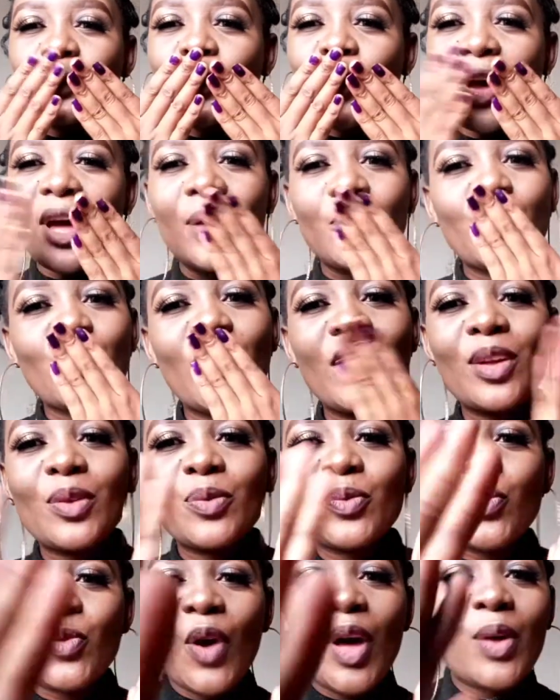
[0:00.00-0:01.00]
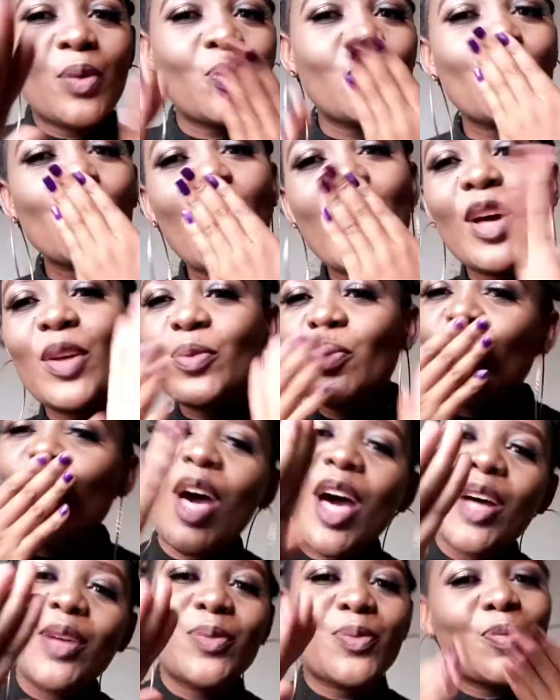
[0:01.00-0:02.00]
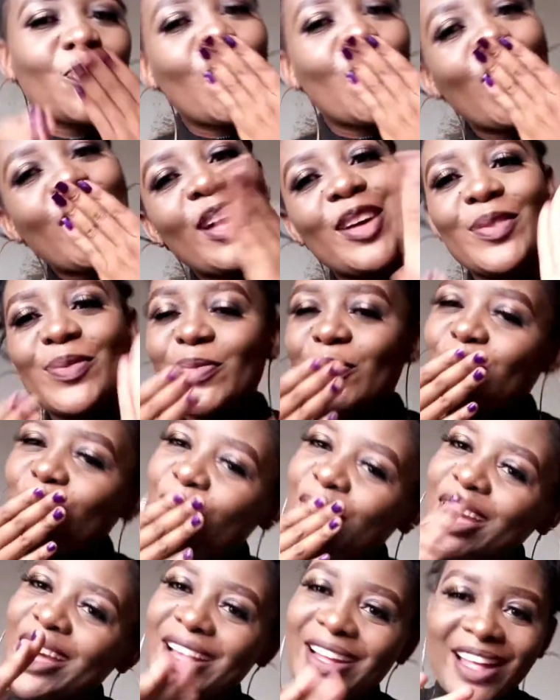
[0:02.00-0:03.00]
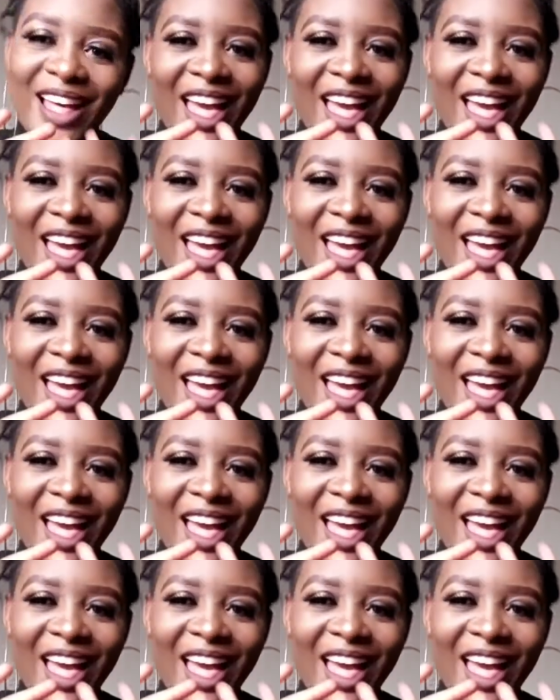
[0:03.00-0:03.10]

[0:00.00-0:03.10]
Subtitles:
Mwah, mwah, mwah, mwah, mwah, mwah, mwah.